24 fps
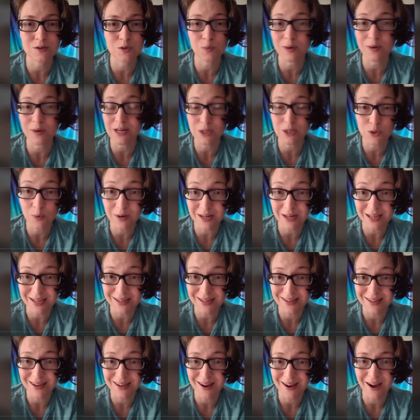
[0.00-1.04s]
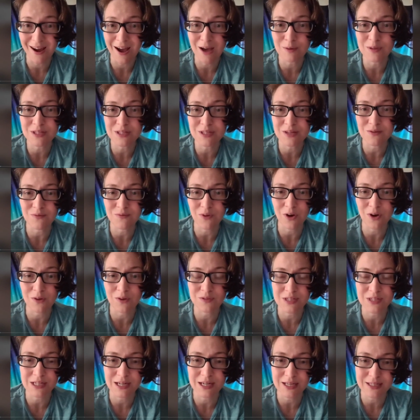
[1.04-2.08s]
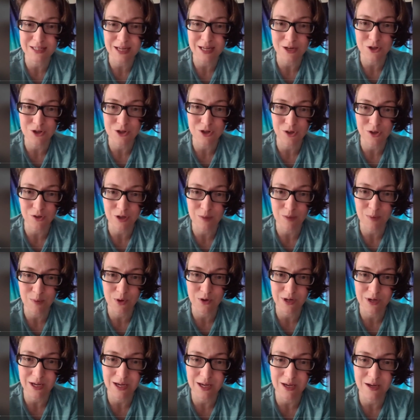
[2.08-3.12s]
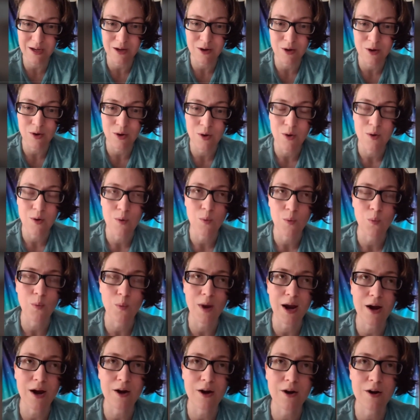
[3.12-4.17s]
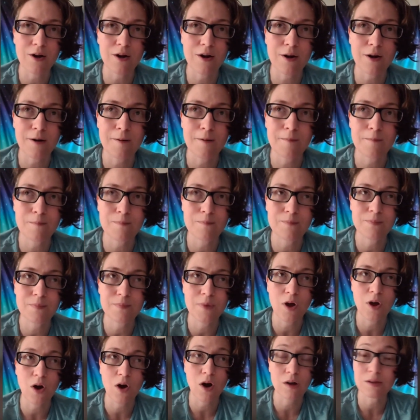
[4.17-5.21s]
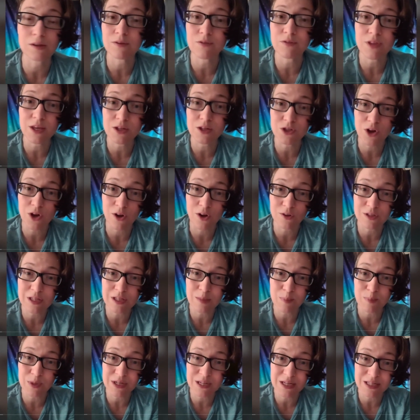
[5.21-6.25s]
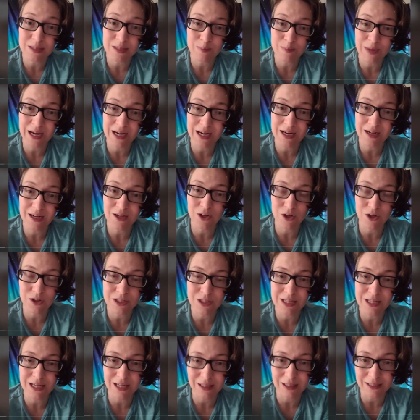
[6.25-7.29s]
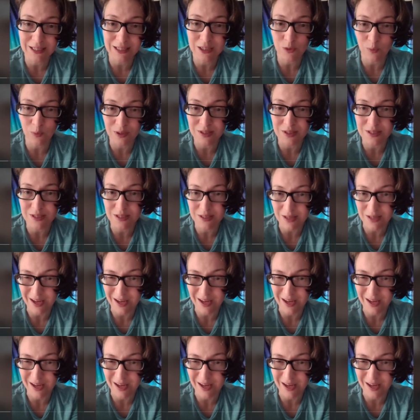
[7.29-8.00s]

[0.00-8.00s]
2020, I was involved in an intentional community where all of the adults that participated cooked and cleaned once a